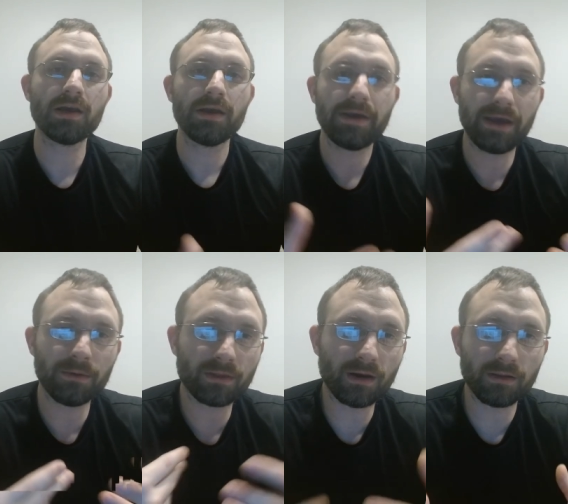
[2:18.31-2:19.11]
and
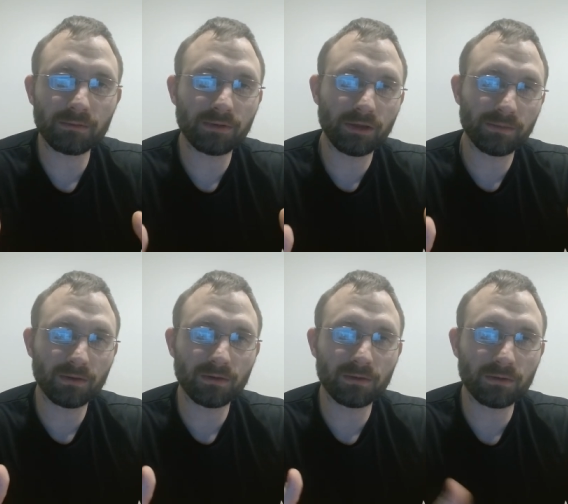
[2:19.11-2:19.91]
with other
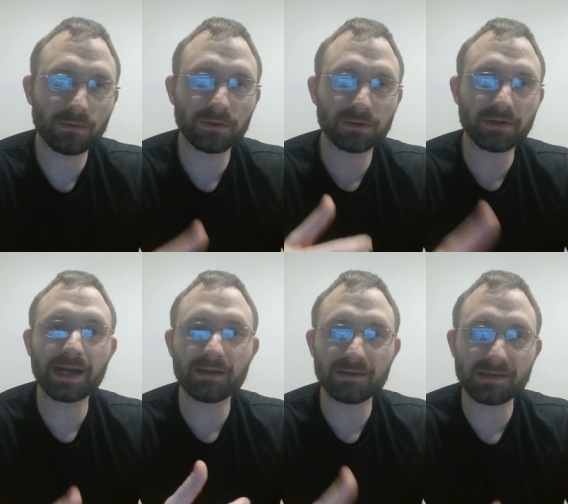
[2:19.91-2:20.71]
people who were
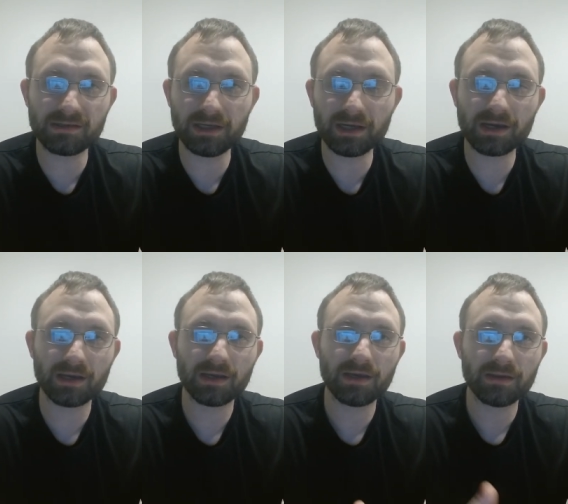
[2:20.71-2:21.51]
trying to seek
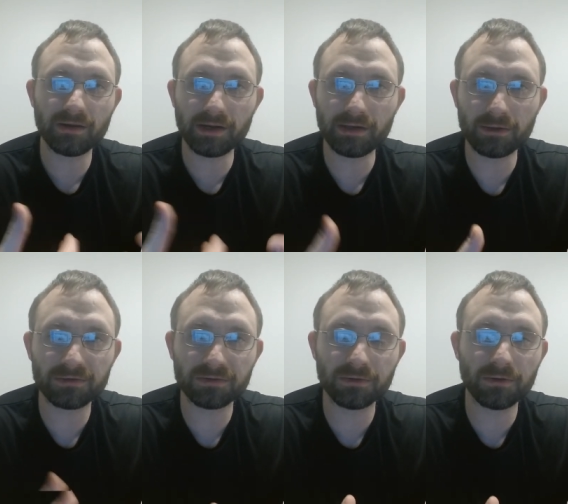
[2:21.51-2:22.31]
their inner
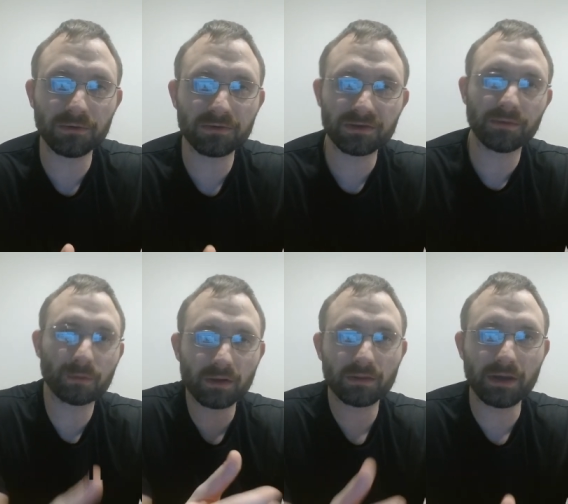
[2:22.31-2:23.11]
truths and
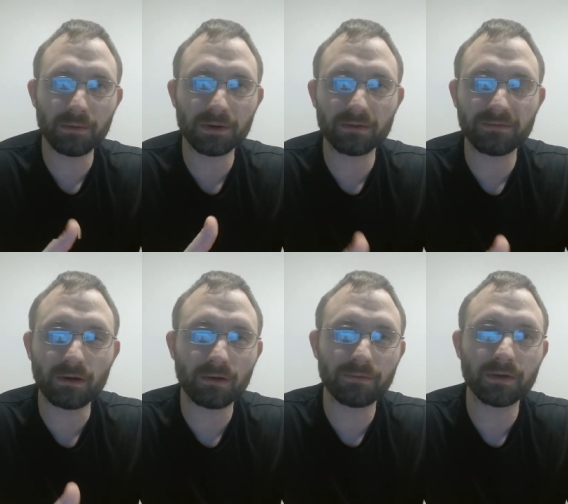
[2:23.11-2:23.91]
what they were
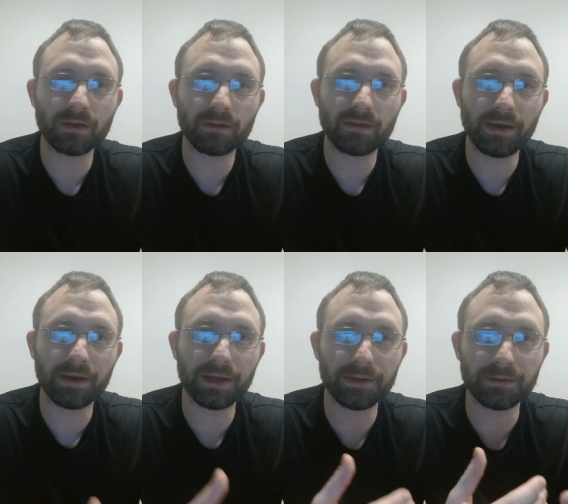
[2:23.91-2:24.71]
involved with,
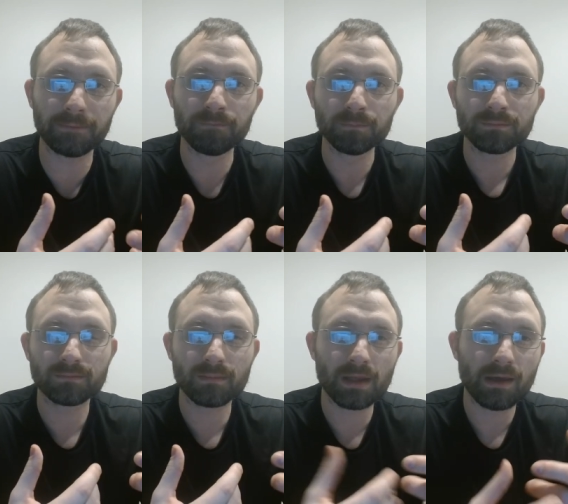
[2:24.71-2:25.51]
and
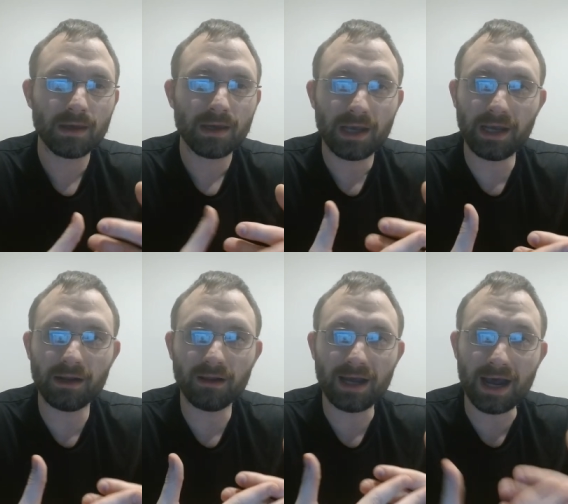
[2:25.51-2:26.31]
and
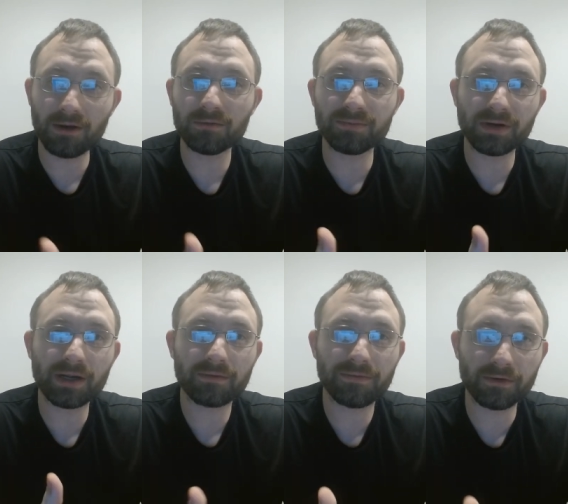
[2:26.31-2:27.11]
uh, how to
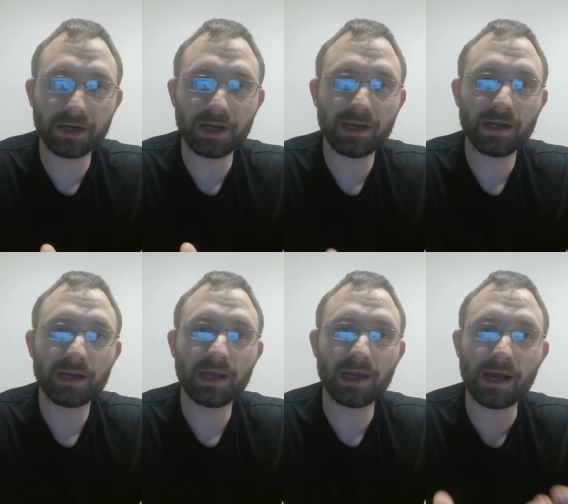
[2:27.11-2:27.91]
break free
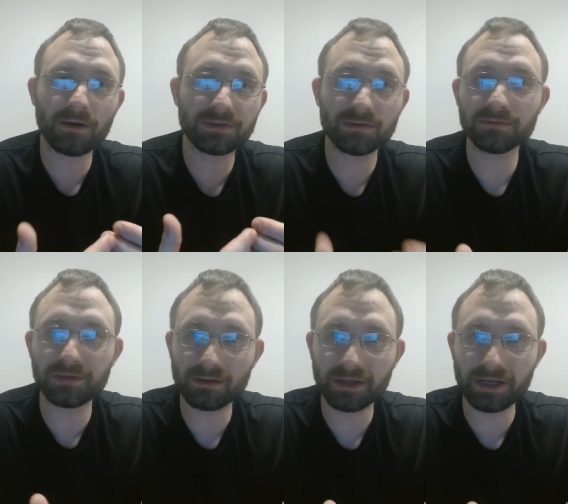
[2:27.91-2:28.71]
and how to
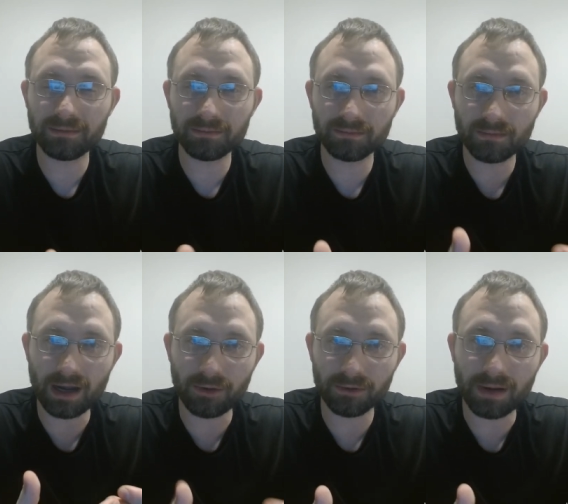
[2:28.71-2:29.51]
reclaim
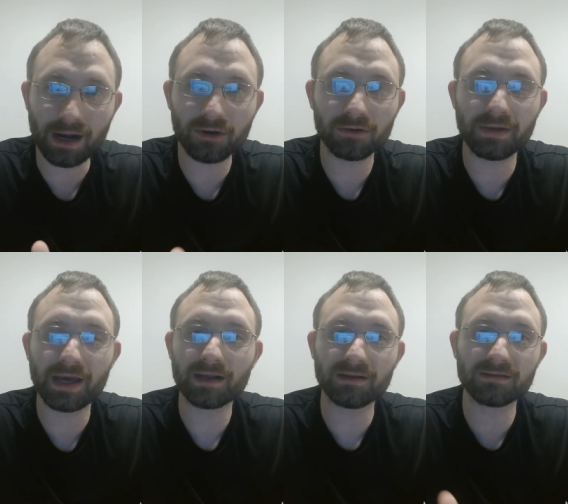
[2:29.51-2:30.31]
our power
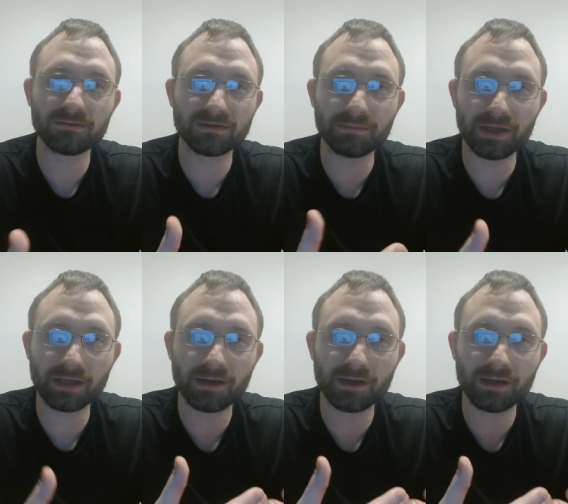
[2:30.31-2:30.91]
back. This was a big